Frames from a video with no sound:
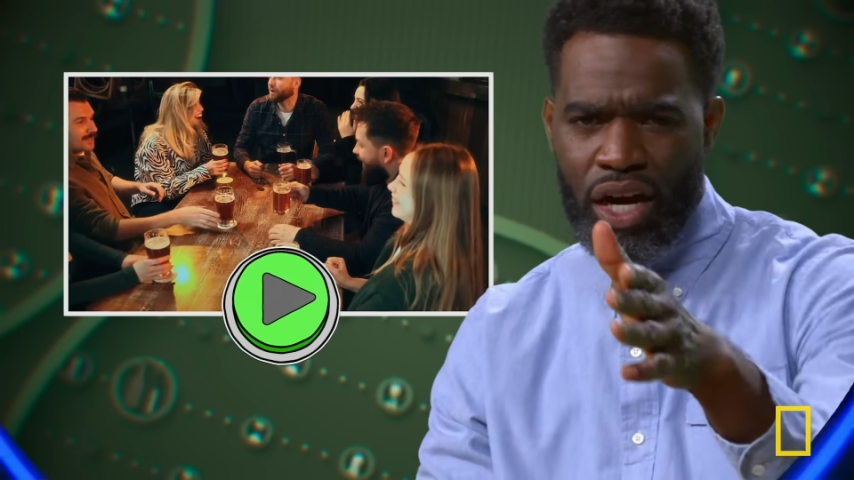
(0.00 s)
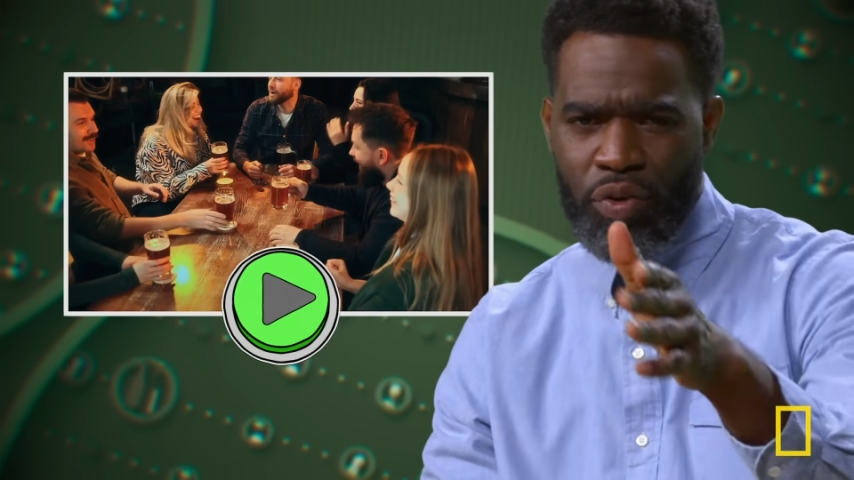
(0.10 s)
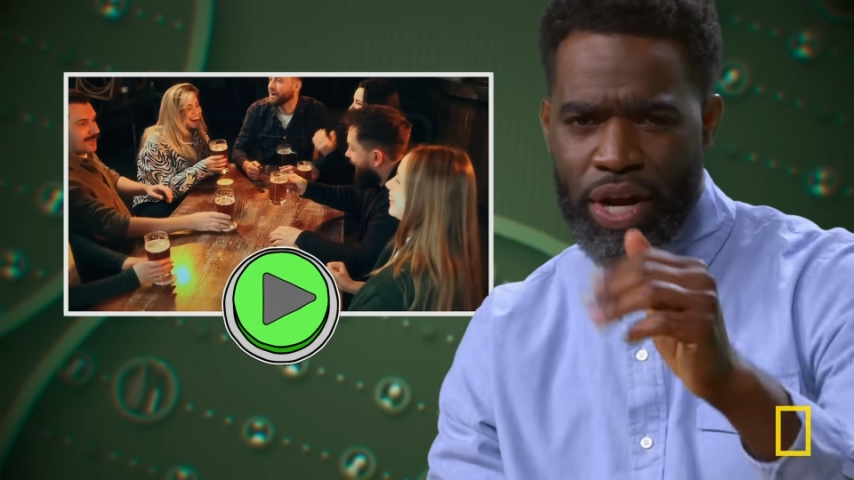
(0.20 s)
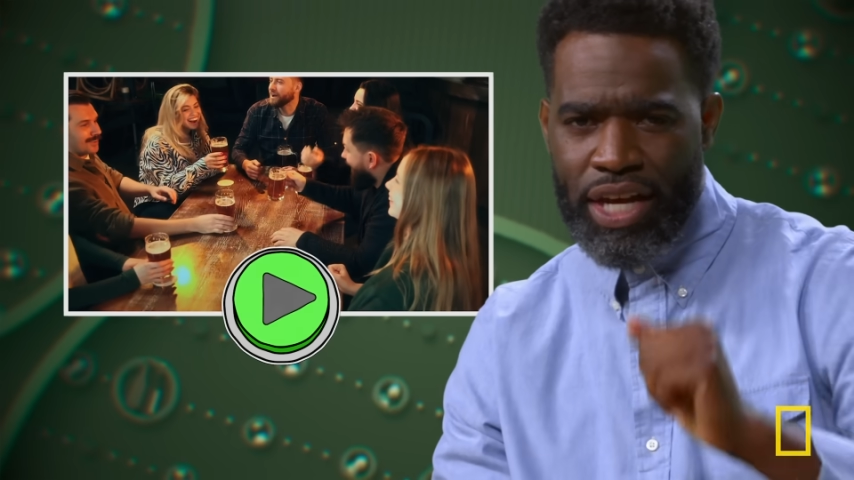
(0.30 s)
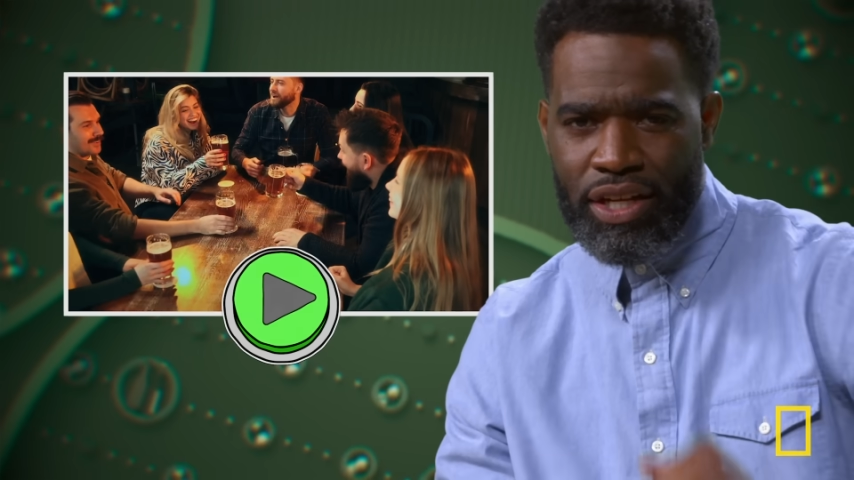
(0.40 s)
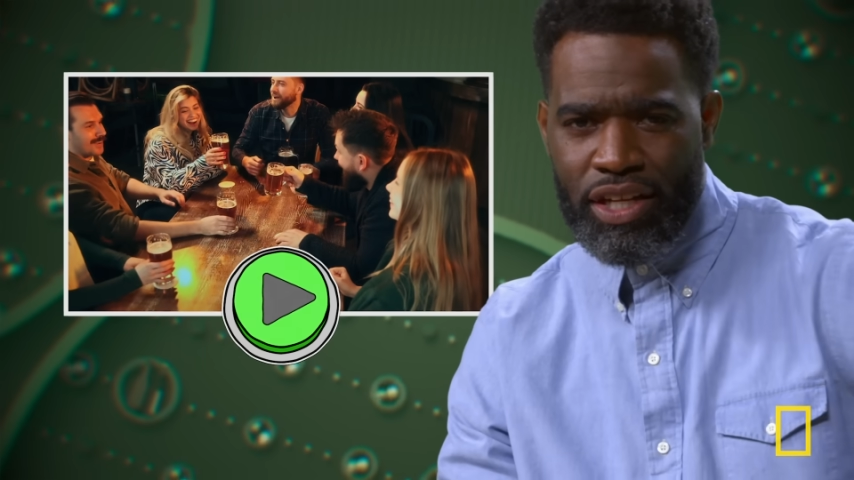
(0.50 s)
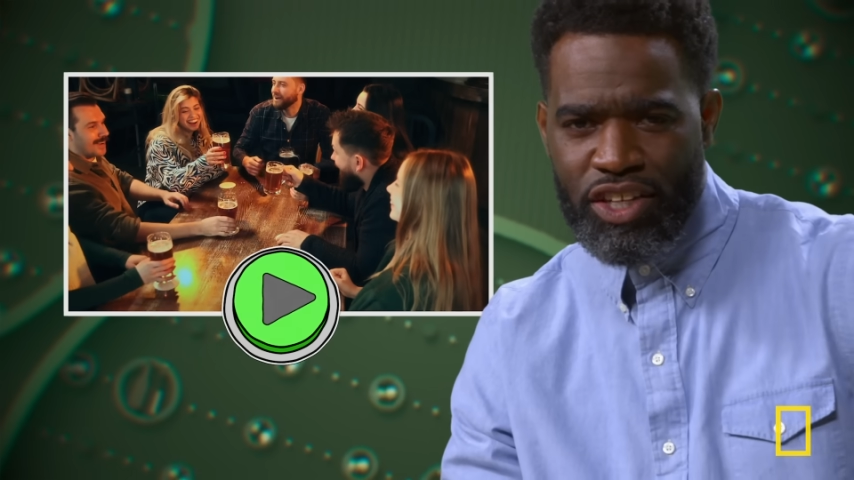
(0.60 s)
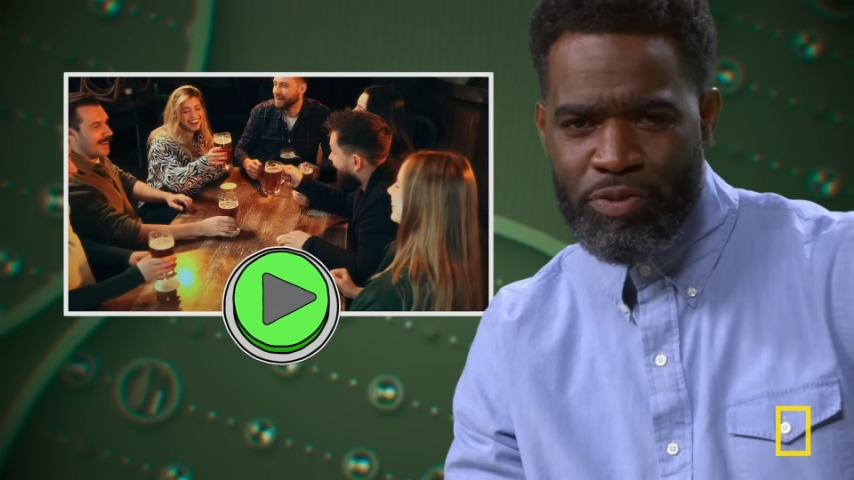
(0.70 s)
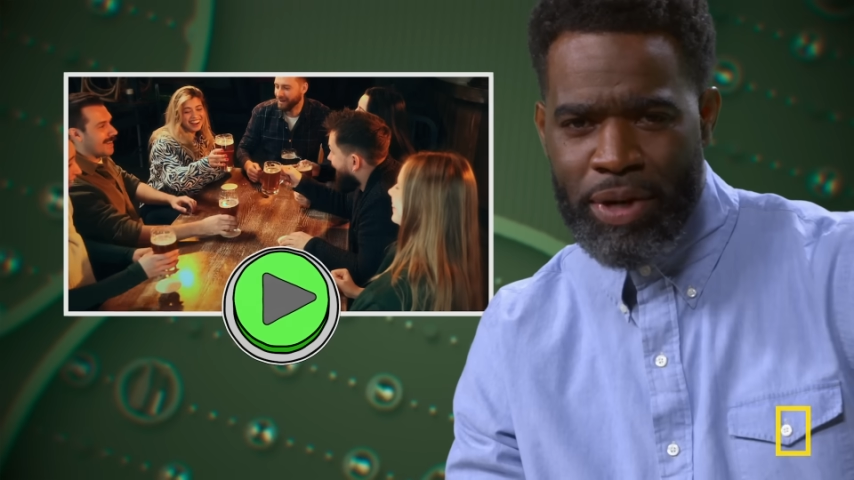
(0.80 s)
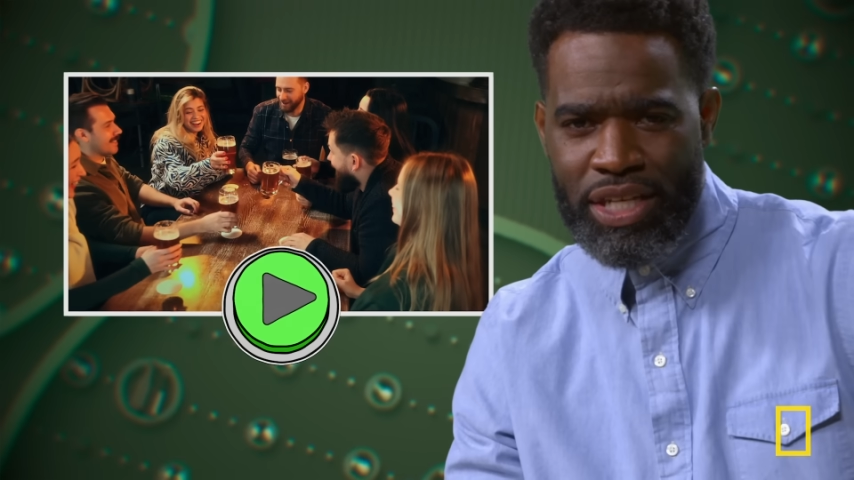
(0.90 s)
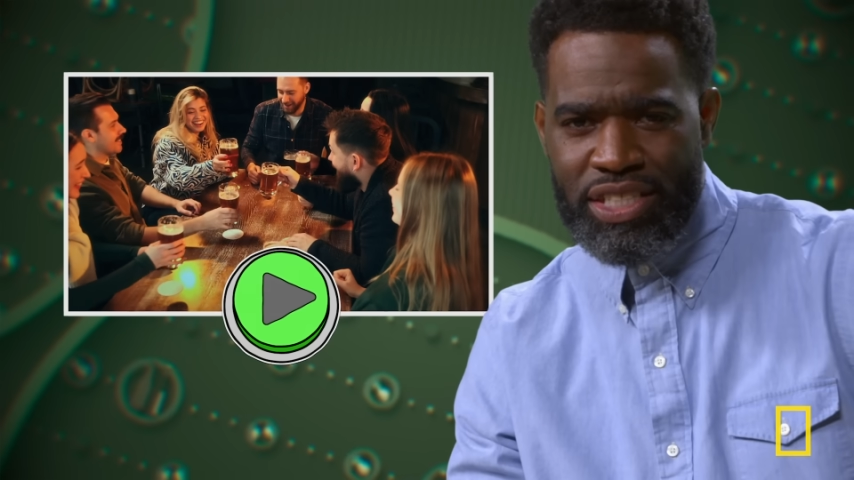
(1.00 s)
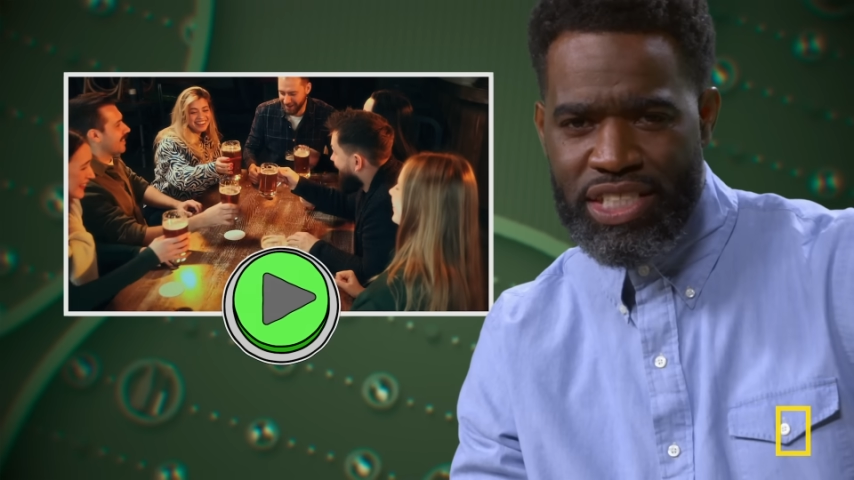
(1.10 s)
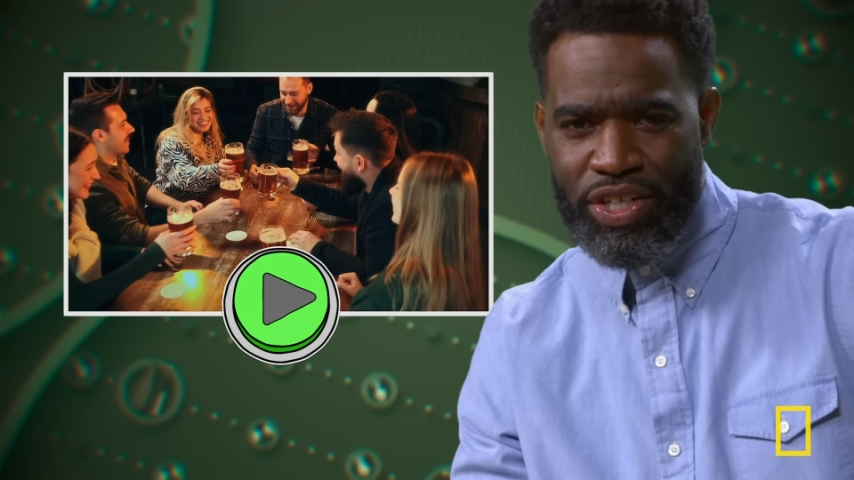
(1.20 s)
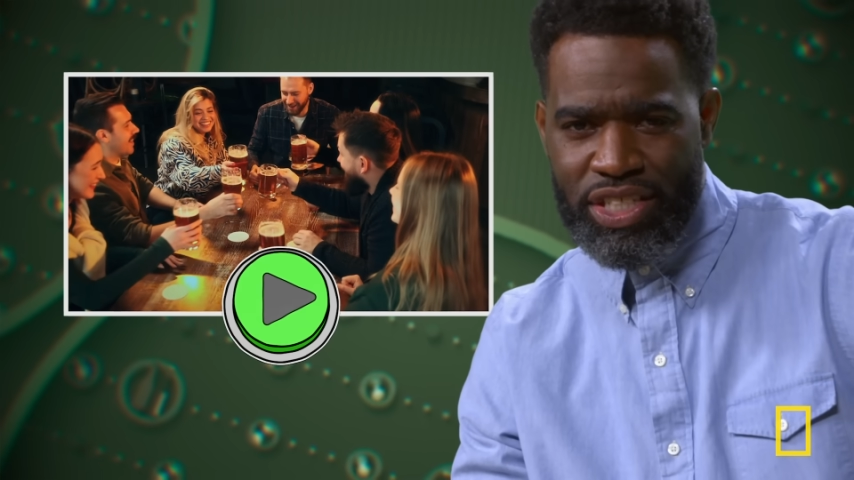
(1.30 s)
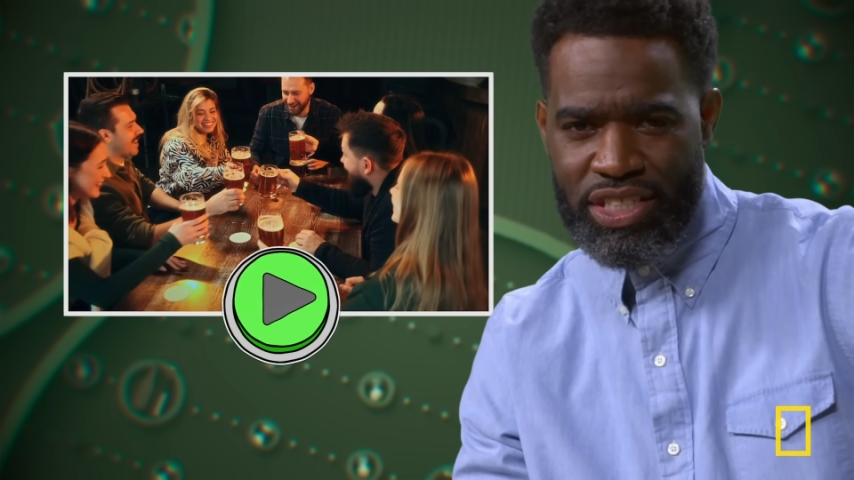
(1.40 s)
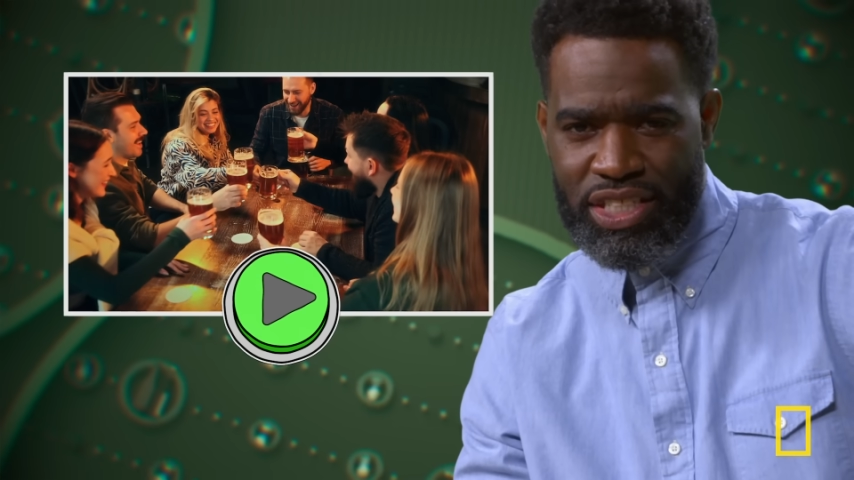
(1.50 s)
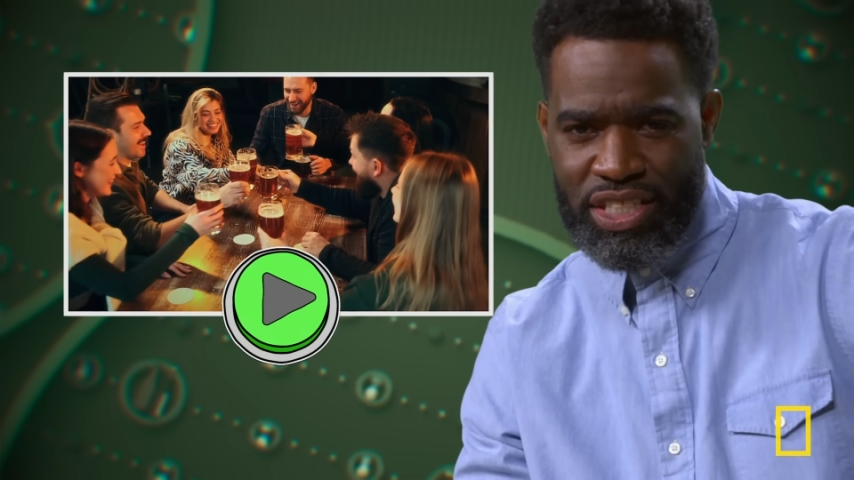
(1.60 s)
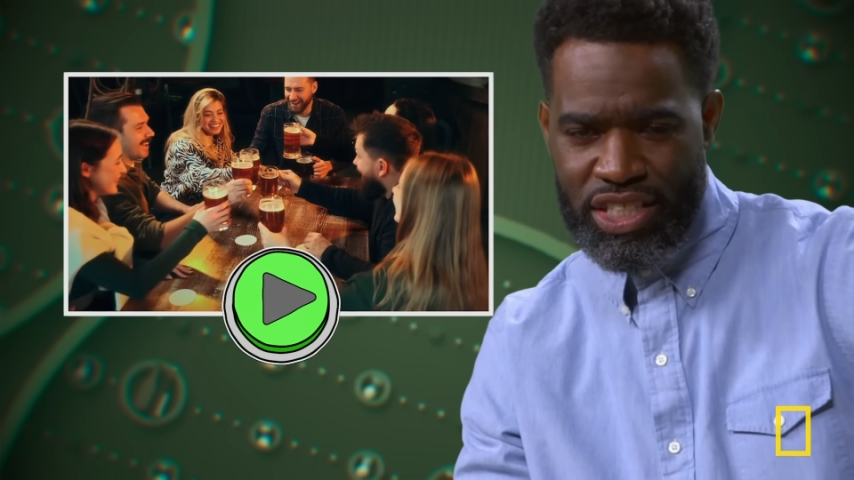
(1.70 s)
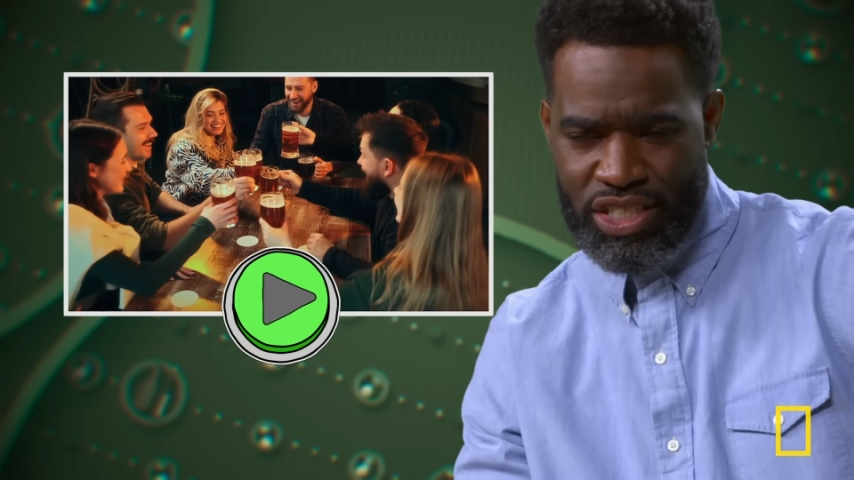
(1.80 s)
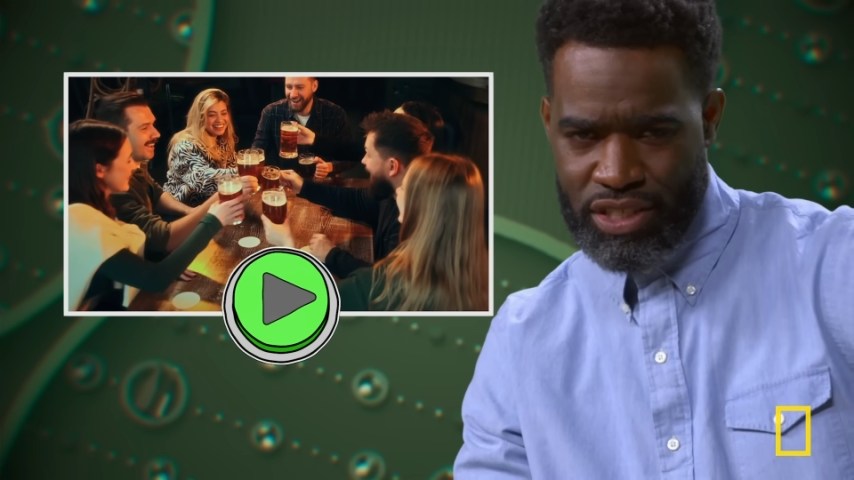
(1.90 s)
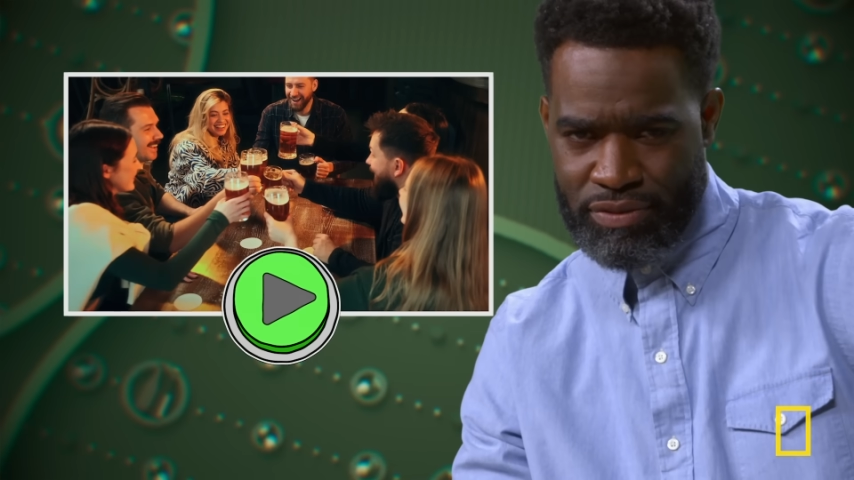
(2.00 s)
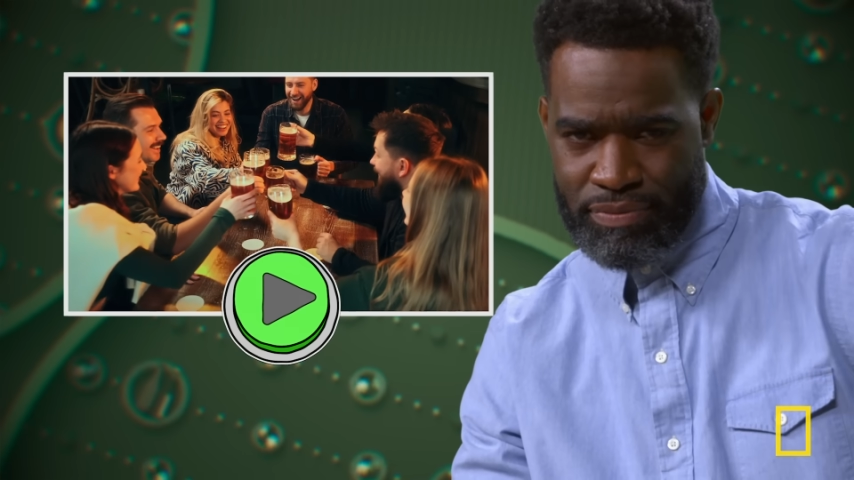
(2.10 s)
All right, you made a serious decision.